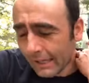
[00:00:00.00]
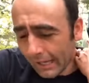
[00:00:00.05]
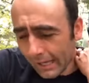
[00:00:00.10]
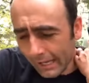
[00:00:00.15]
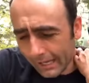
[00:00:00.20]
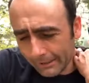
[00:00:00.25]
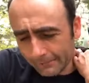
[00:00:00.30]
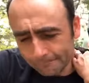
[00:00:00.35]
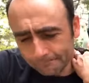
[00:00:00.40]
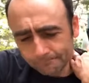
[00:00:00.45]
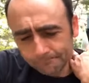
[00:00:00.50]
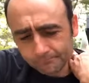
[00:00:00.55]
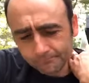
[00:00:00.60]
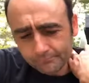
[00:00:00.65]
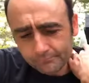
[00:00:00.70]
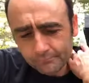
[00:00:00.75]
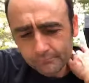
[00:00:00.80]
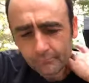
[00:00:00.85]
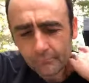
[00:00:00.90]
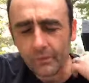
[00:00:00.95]
Um,
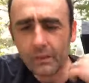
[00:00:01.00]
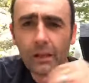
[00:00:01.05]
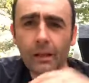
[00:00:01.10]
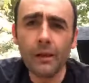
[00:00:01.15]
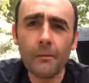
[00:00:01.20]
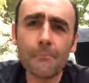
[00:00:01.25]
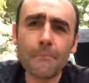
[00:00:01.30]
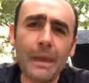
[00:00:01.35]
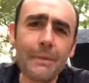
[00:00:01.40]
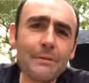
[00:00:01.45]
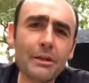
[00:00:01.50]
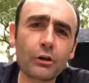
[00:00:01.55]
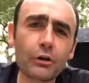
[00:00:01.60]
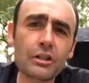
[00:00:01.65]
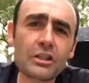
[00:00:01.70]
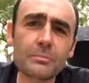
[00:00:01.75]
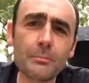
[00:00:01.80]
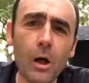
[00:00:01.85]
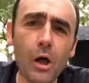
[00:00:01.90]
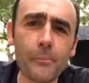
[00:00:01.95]
maybe you're
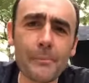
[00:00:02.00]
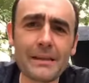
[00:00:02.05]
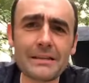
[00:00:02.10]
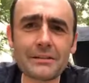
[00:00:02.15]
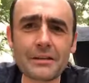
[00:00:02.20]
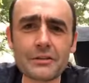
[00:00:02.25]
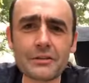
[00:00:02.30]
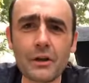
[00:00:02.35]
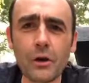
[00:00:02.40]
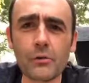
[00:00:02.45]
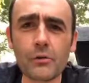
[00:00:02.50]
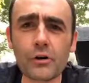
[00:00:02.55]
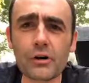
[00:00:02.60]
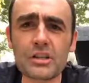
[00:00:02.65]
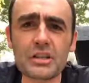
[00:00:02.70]
a small business owner,